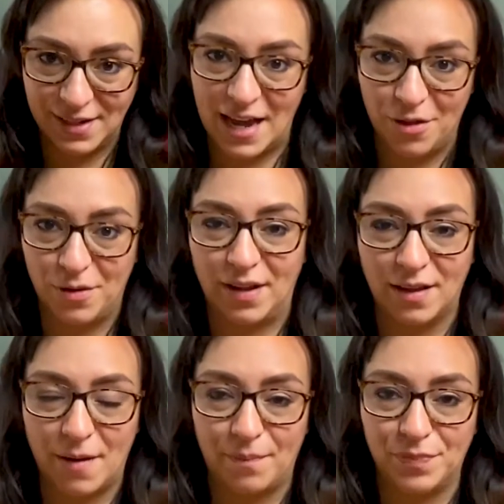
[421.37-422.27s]
tethering
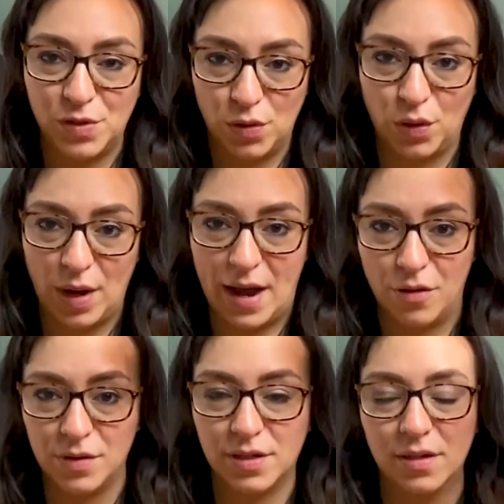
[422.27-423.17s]
them to the
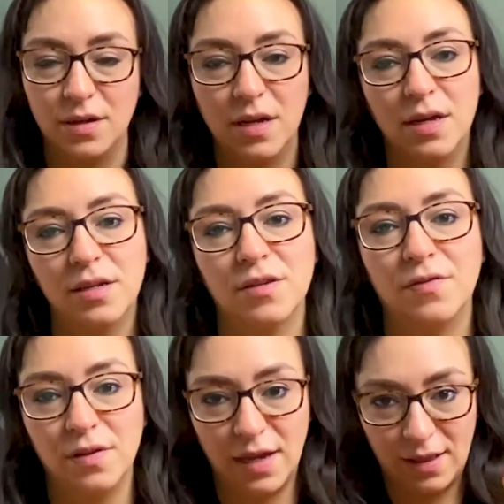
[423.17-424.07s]
ground to
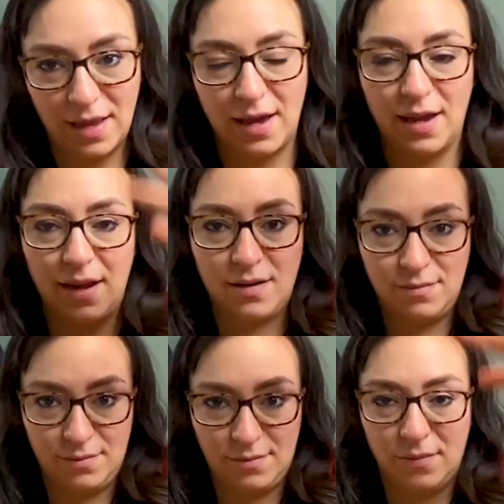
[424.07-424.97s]
feel like they can
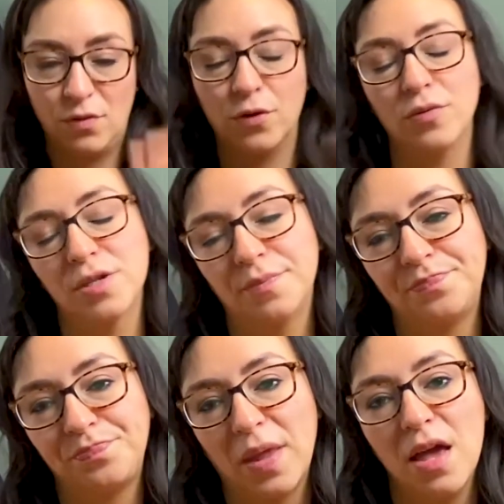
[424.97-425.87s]
root.
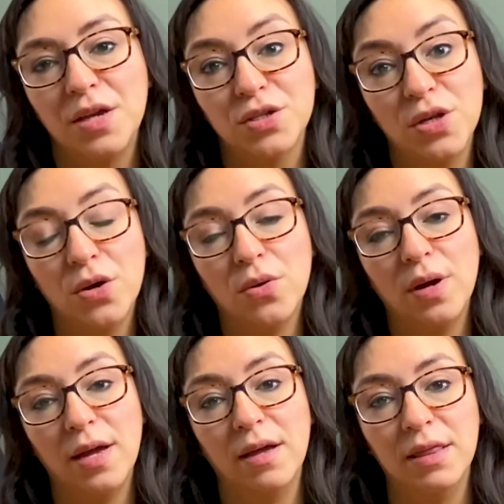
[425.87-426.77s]

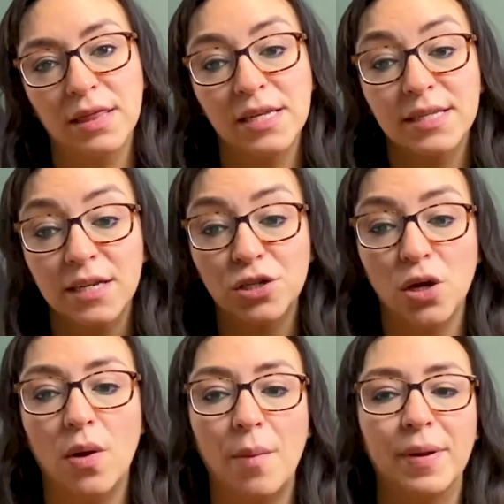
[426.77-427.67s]
So this can
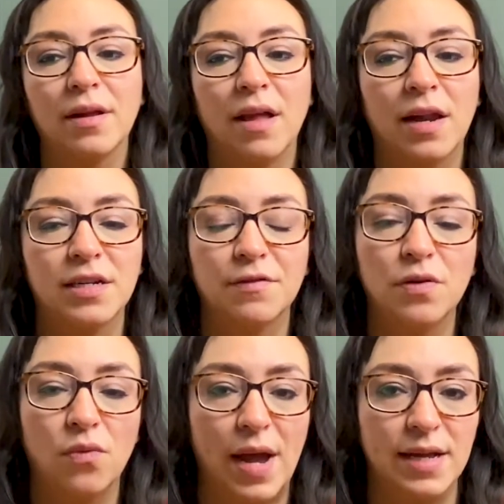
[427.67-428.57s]
show up in a lot of
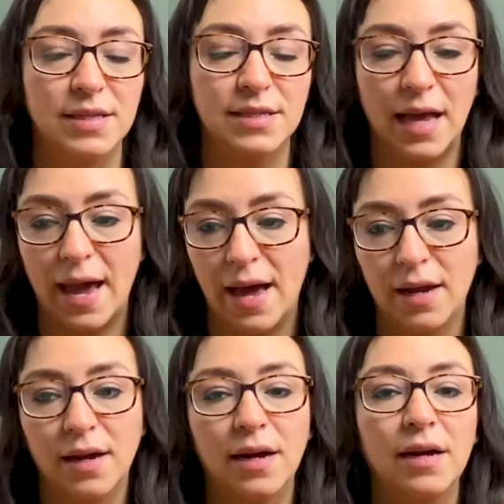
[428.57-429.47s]
different ways:
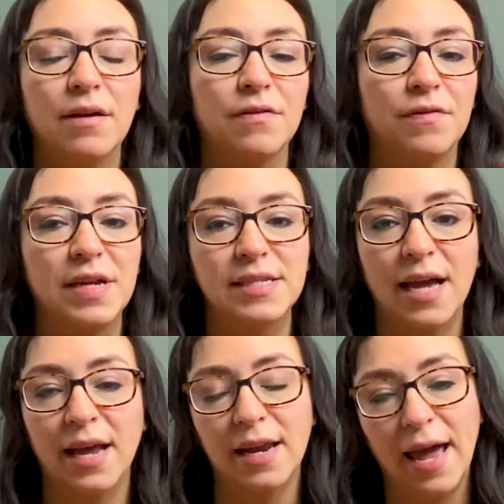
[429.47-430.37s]
sciatica, feet
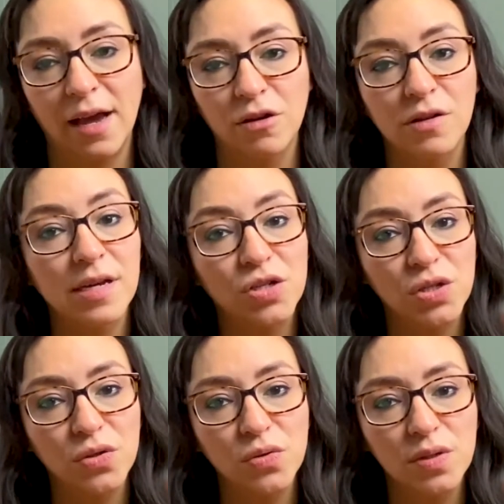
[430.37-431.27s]
and ankle
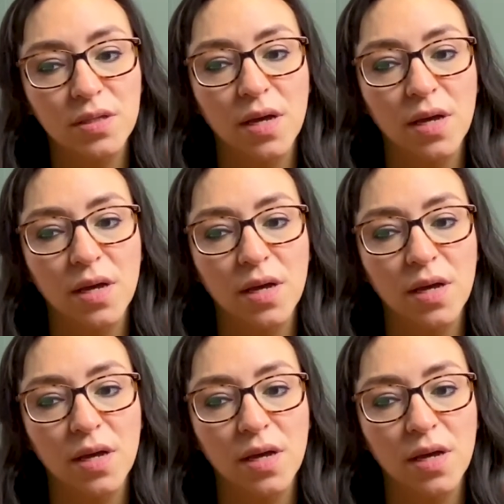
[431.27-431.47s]
issues,